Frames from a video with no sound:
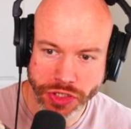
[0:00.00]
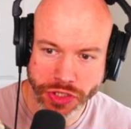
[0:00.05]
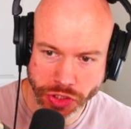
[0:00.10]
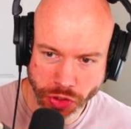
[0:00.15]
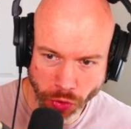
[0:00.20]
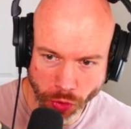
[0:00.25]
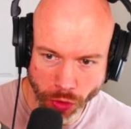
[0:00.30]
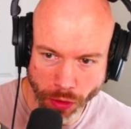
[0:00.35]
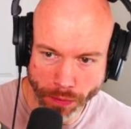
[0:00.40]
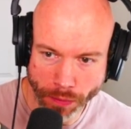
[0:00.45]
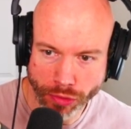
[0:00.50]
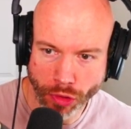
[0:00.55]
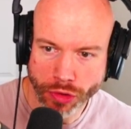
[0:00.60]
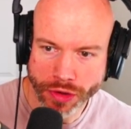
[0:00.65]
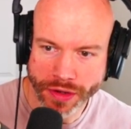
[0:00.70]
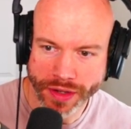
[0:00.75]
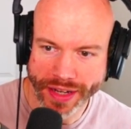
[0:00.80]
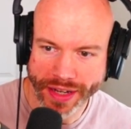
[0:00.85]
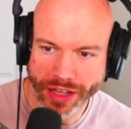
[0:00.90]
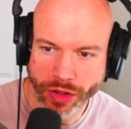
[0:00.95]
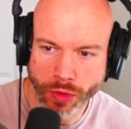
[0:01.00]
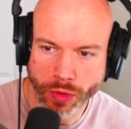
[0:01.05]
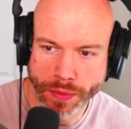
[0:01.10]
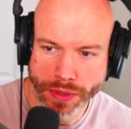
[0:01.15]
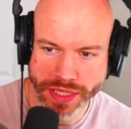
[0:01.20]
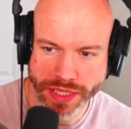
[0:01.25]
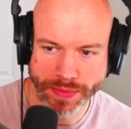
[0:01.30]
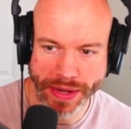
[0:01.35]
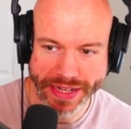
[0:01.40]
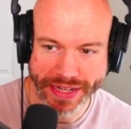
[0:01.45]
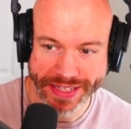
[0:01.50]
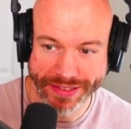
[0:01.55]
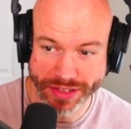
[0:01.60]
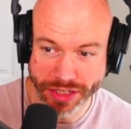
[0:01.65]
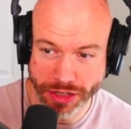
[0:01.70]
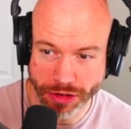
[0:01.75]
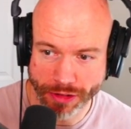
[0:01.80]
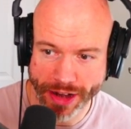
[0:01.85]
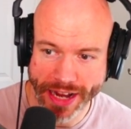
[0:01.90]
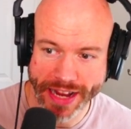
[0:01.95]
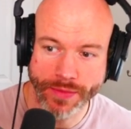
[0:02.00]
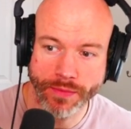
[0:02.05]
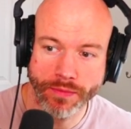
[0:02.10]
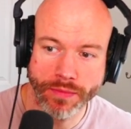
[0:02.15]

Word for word: sure, broadening your perspective is great.